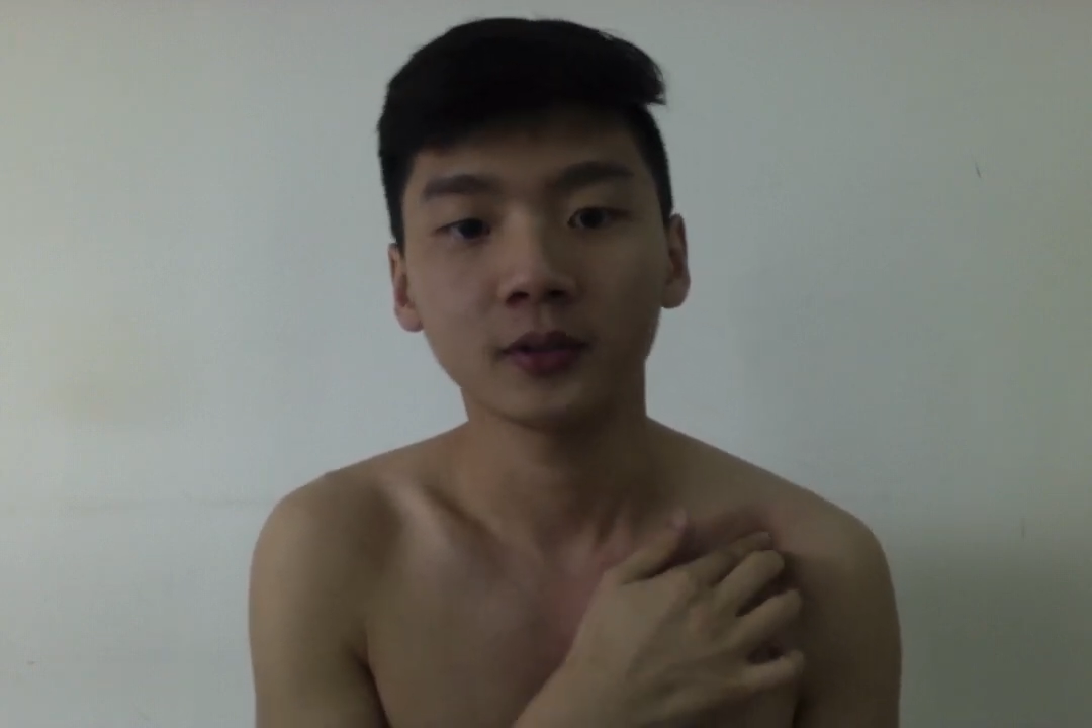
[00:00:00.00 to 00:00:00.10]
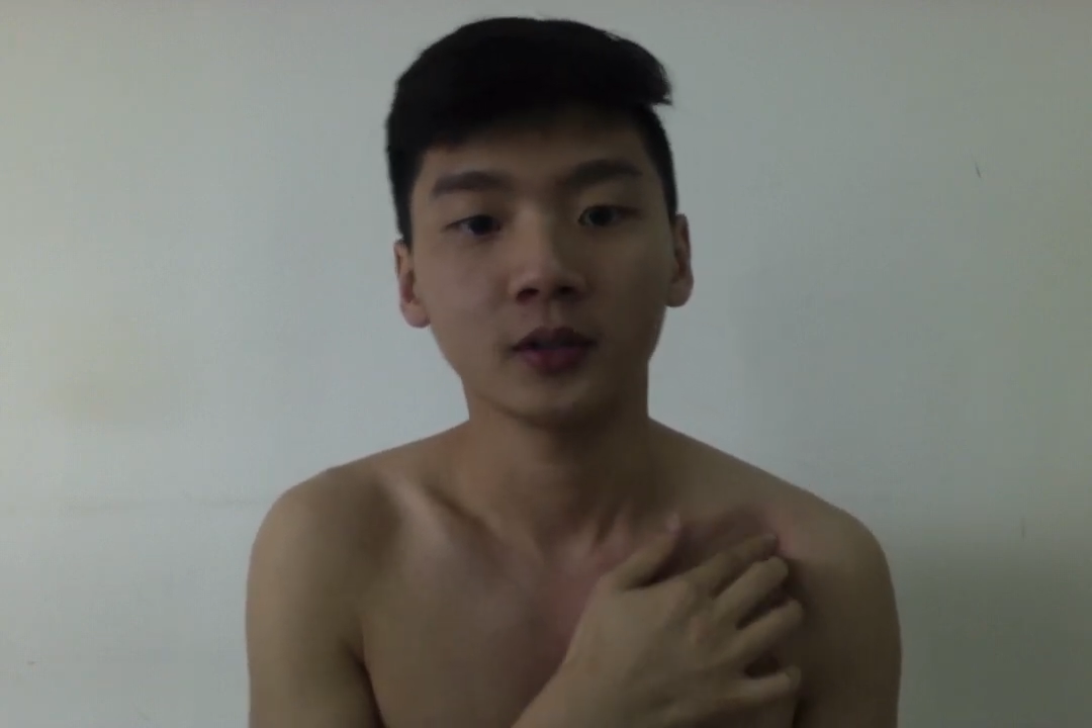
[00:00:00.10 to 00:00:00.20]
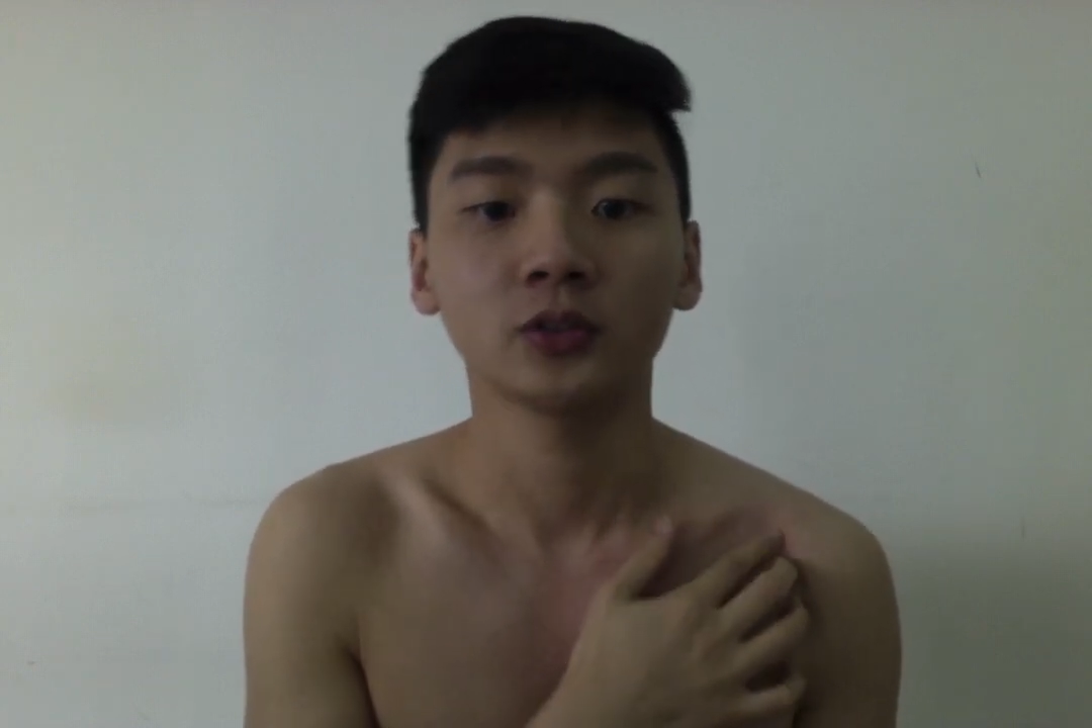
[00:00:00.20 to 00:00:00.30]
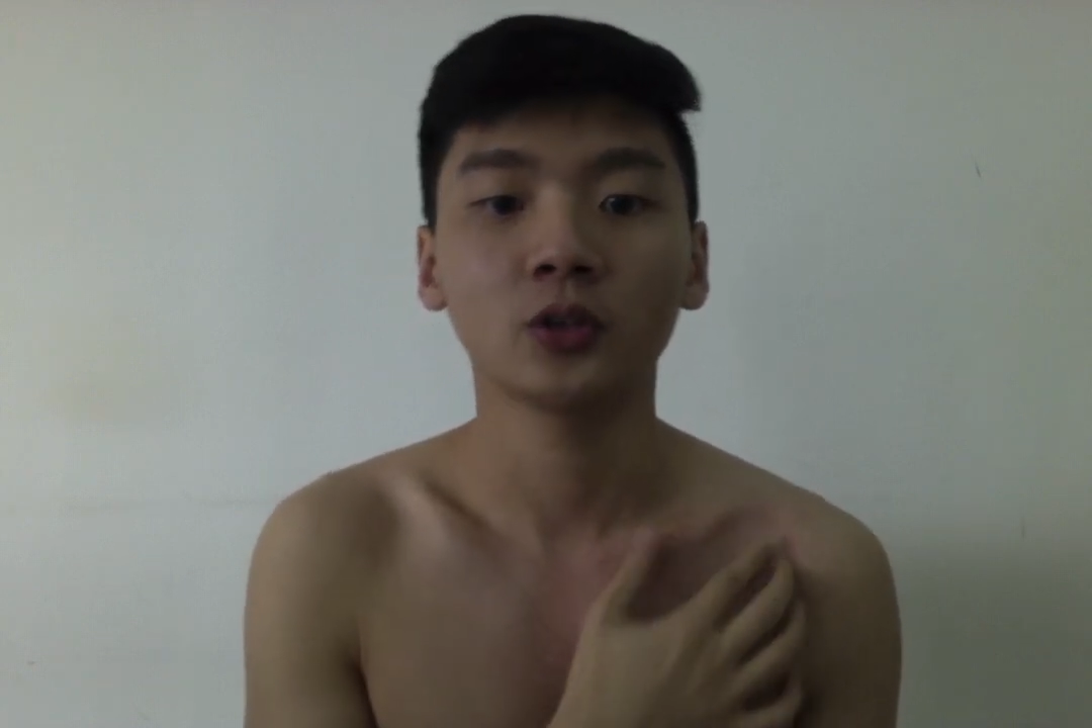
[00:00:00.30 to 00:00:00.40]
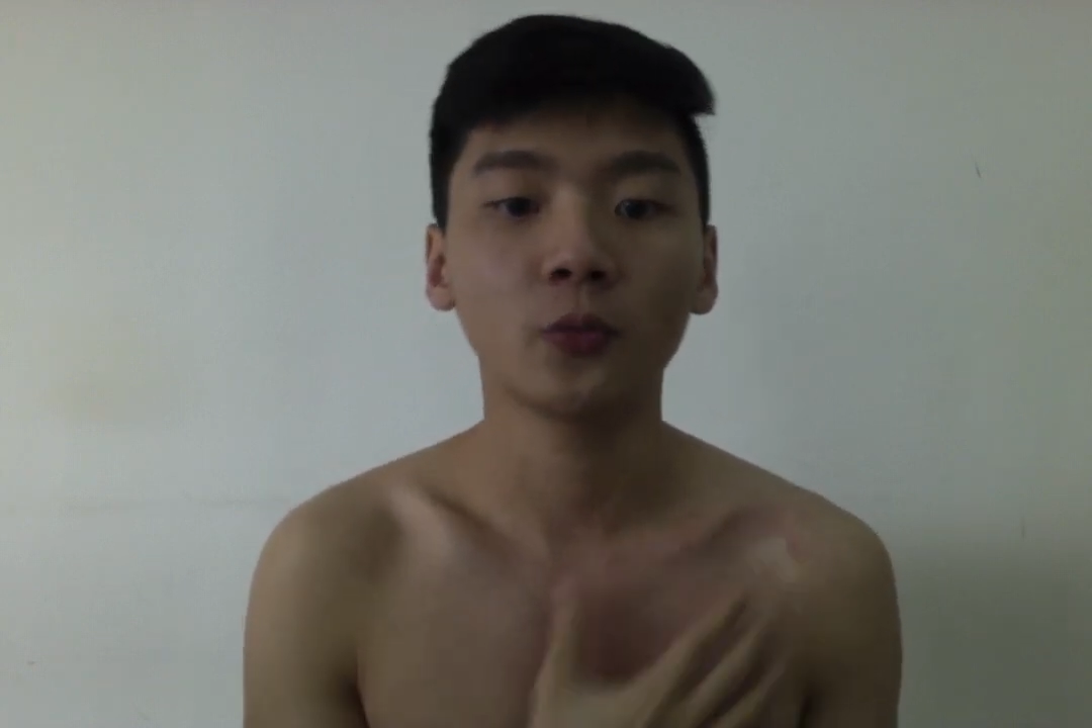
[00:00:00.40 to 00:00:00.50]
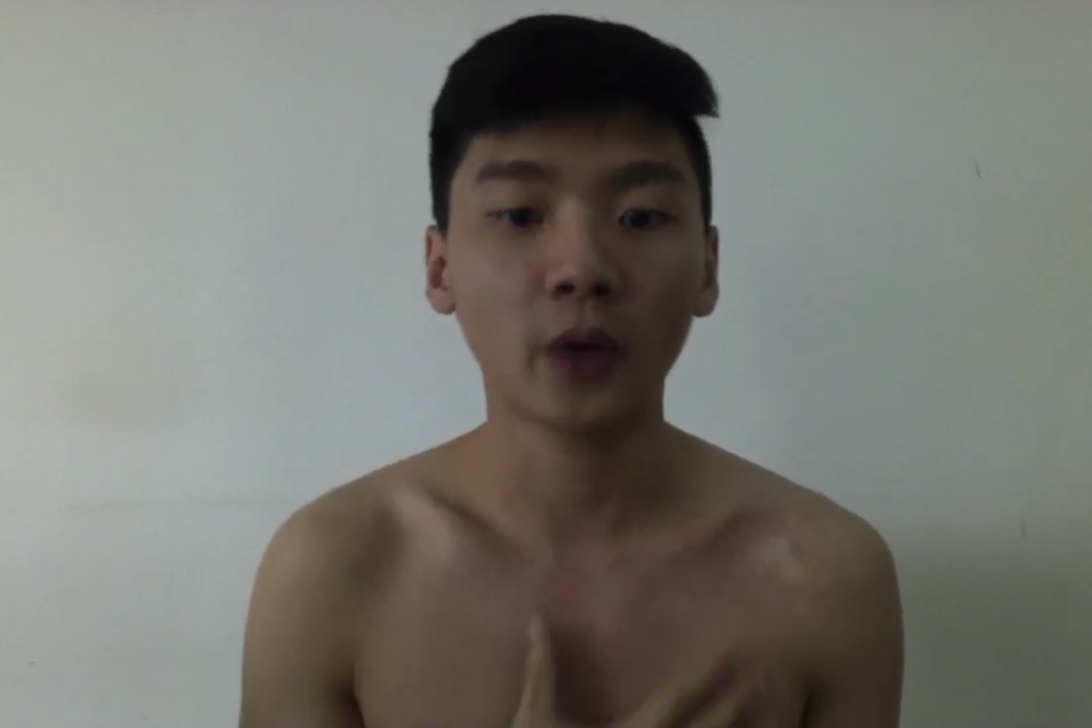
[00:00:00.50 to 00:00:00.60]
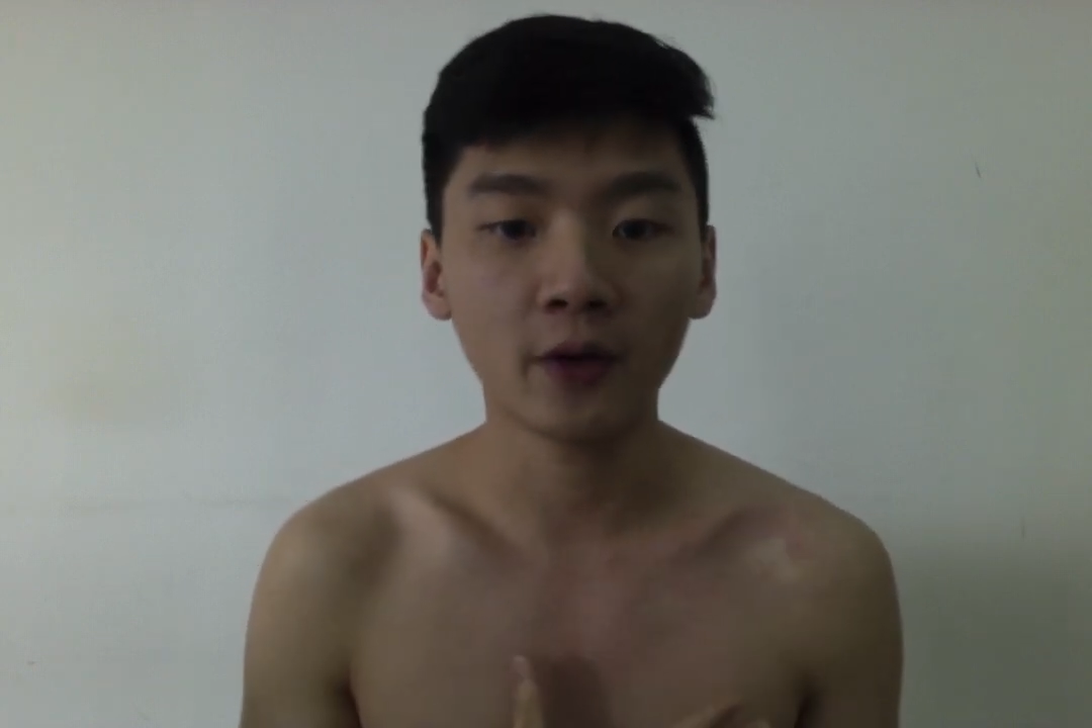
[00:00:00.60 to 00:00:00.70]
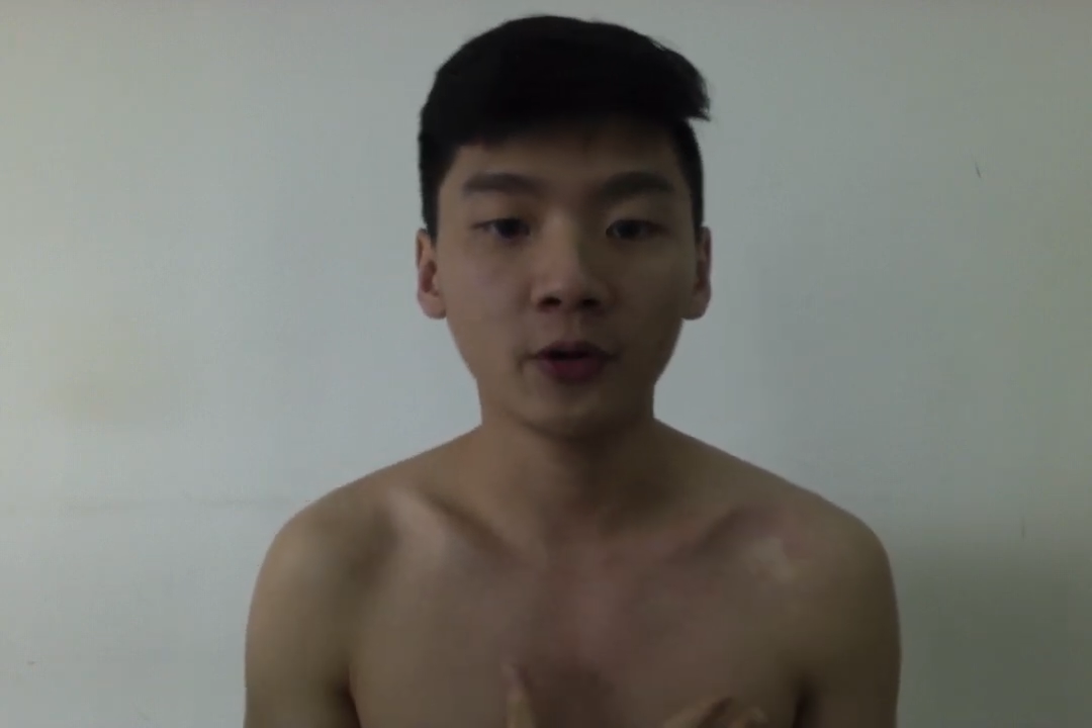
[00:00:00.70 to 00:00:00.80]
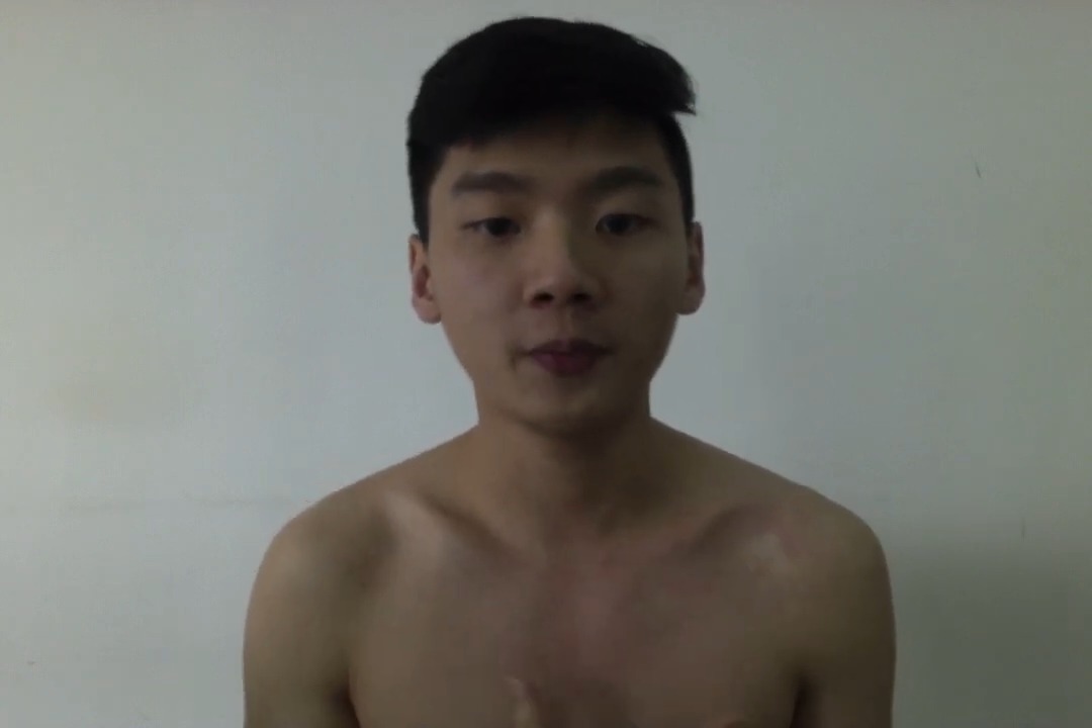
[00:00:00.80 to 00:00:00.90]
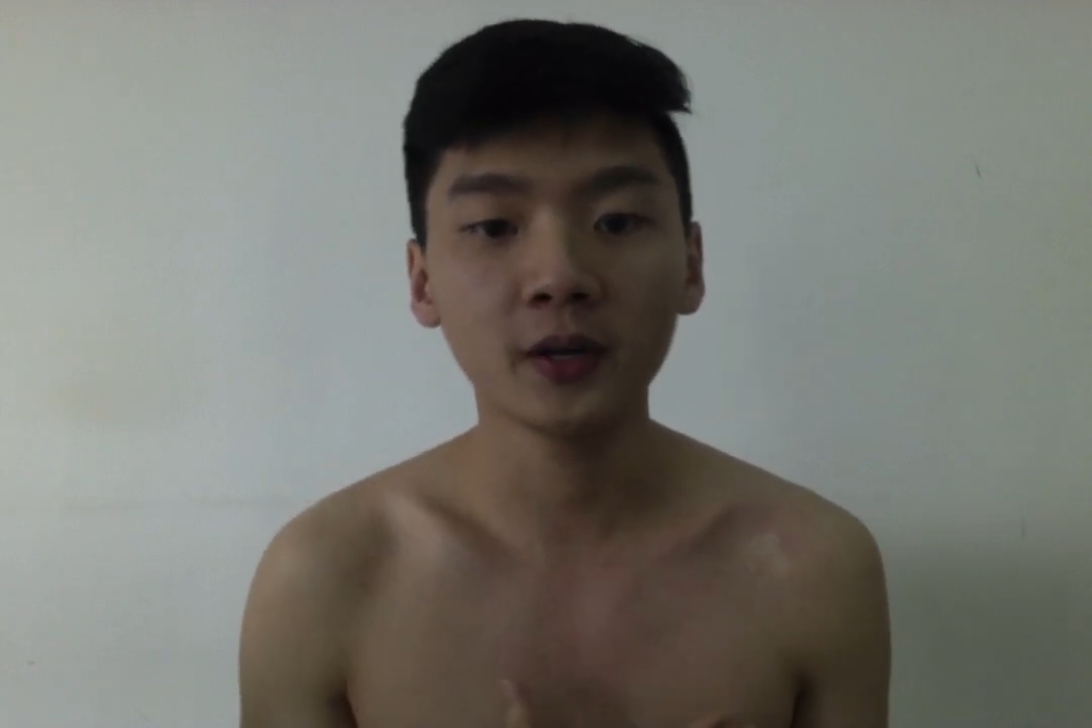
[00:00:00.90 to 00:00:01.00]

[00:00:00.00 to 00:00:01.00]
so I repeat